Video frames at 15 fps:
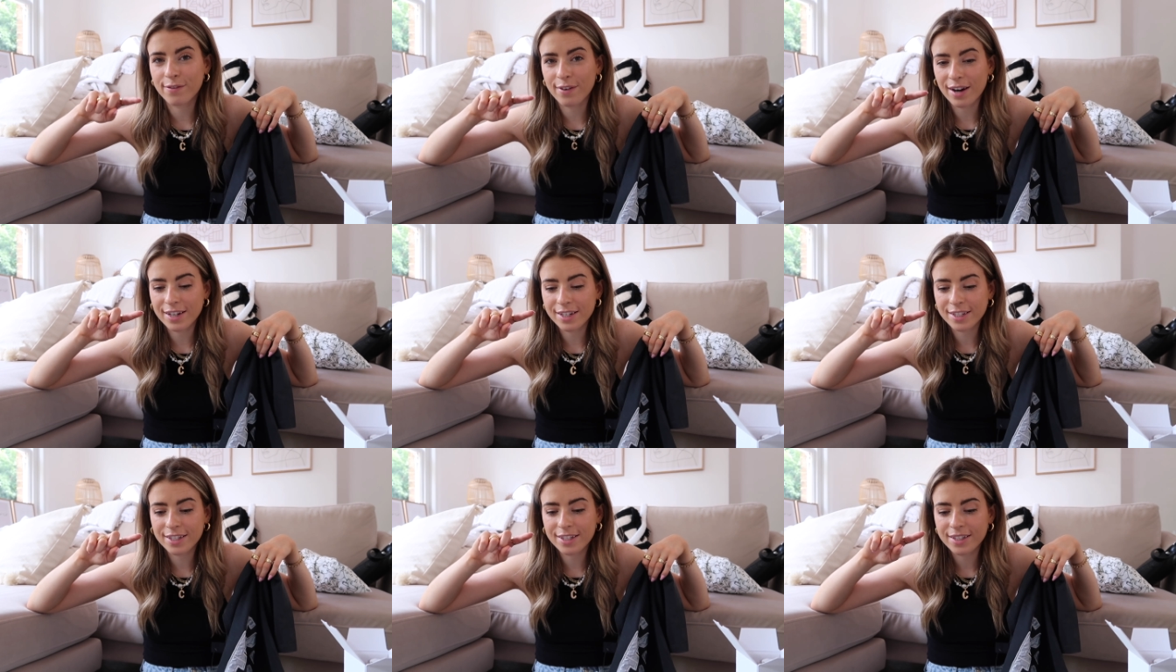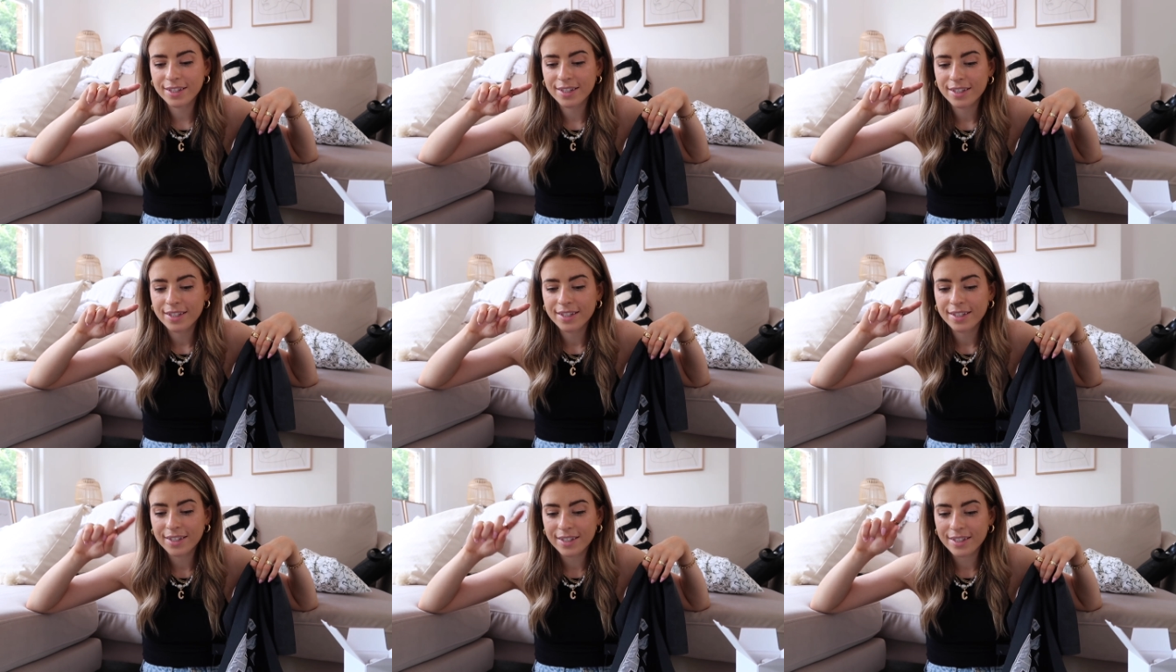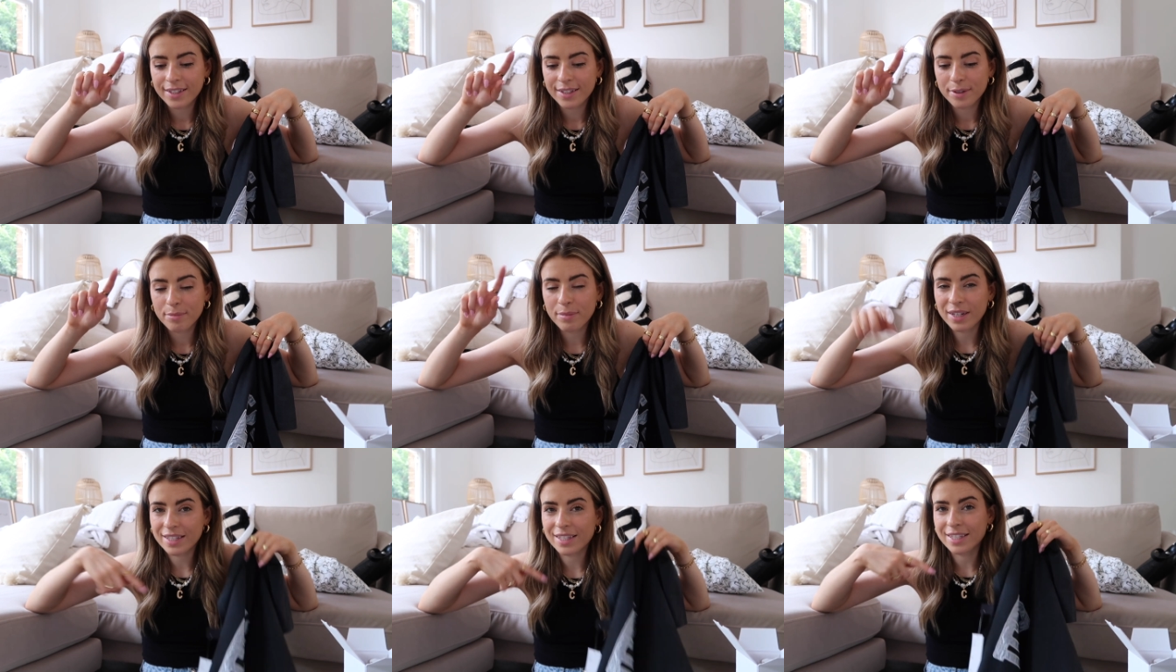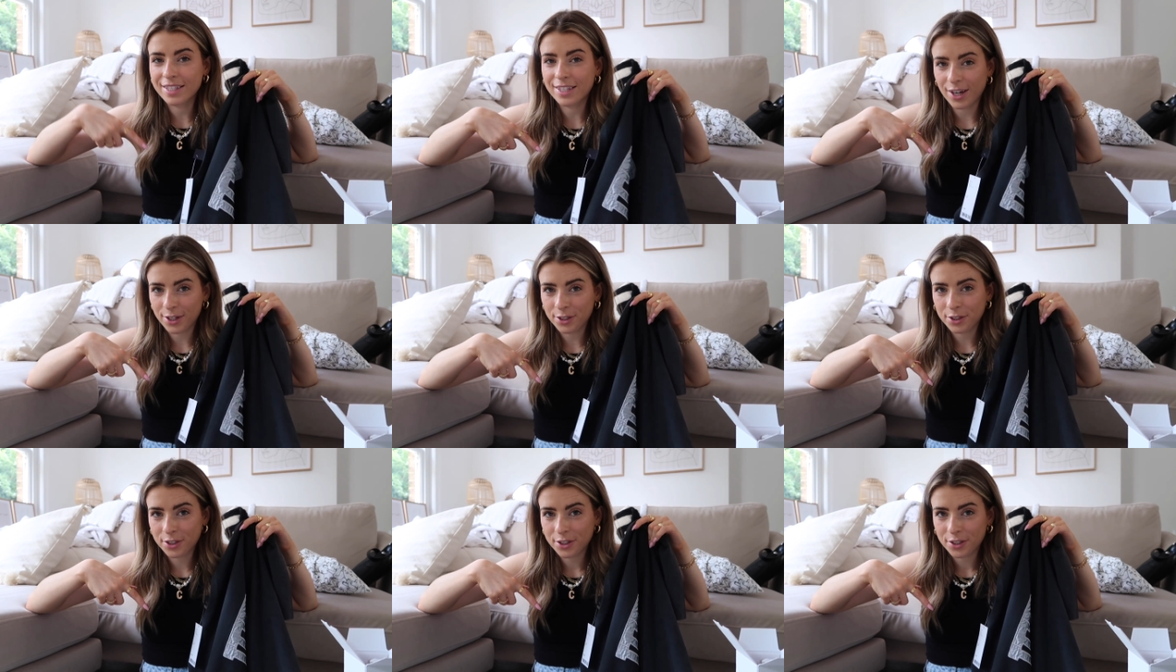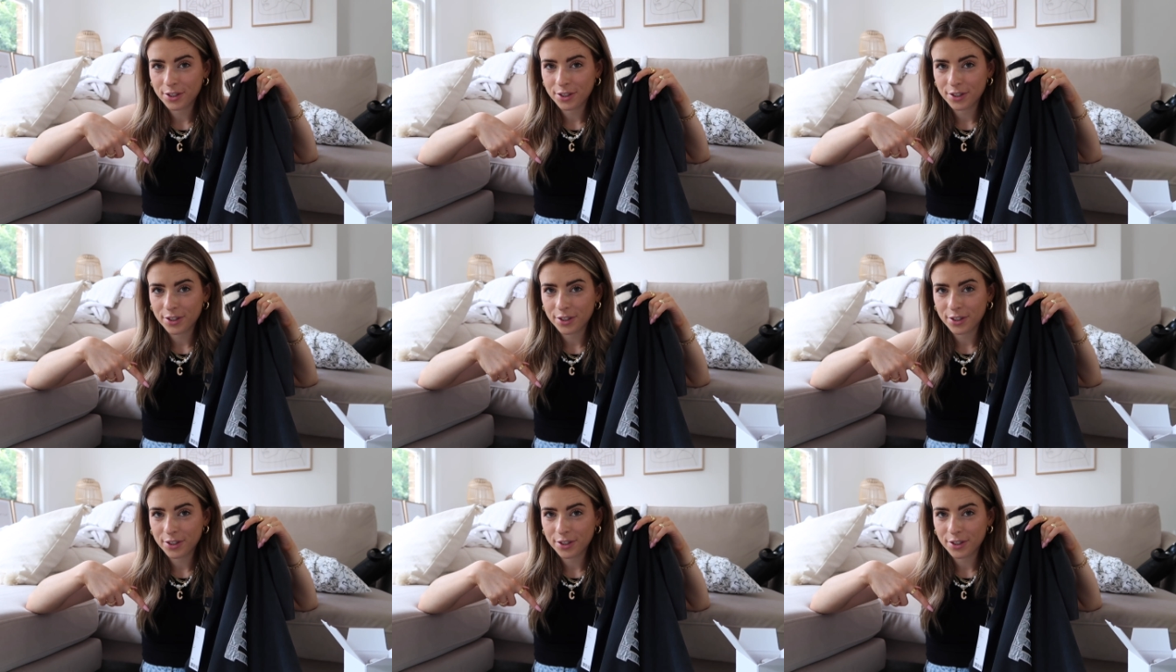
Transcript: French, but it's in Dutch.